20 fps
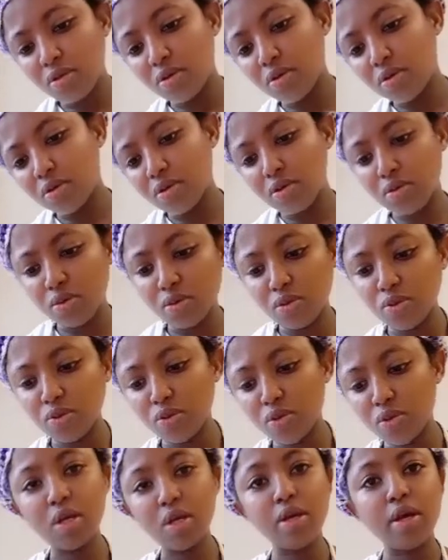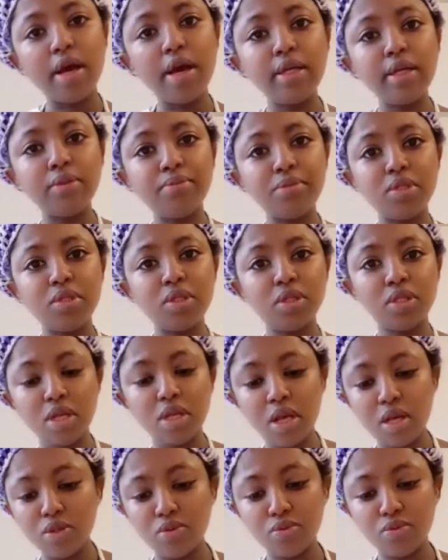so I'm not
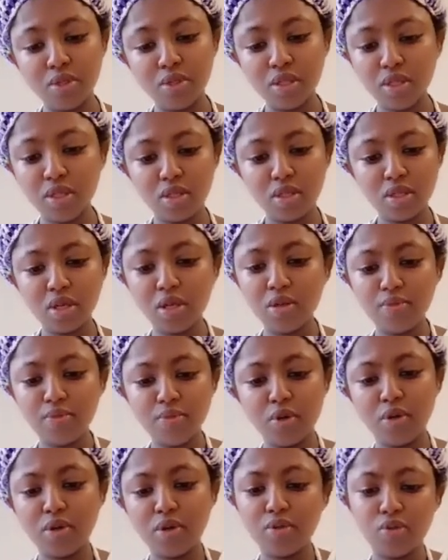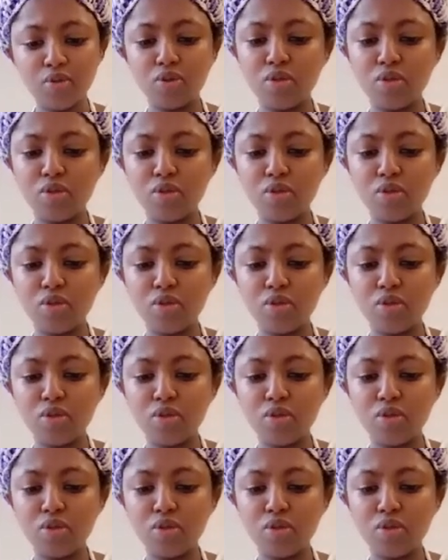going to use a hand